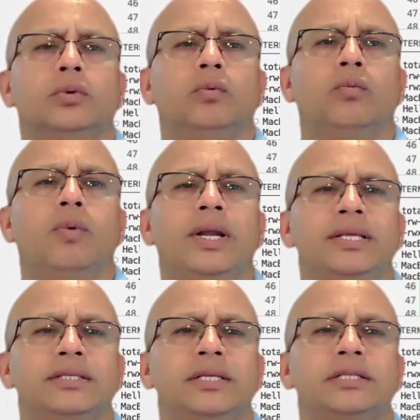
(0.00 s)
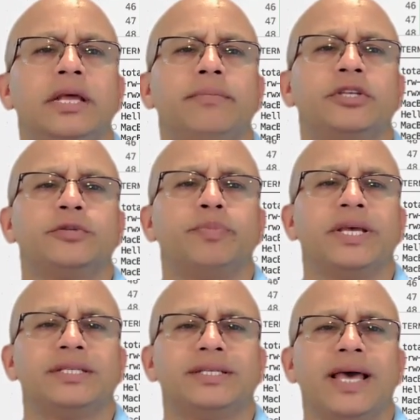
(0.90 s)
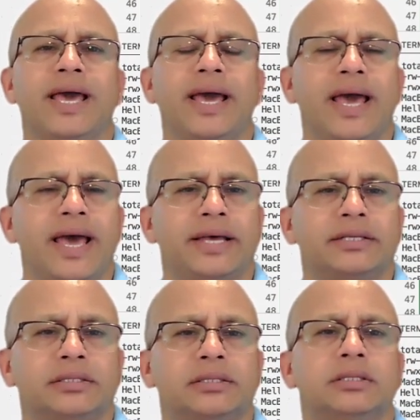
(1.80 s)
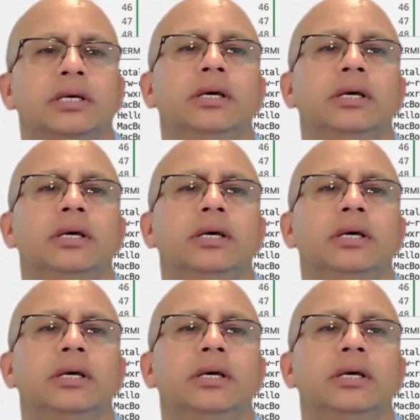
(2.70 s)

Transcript: what is this namespace has?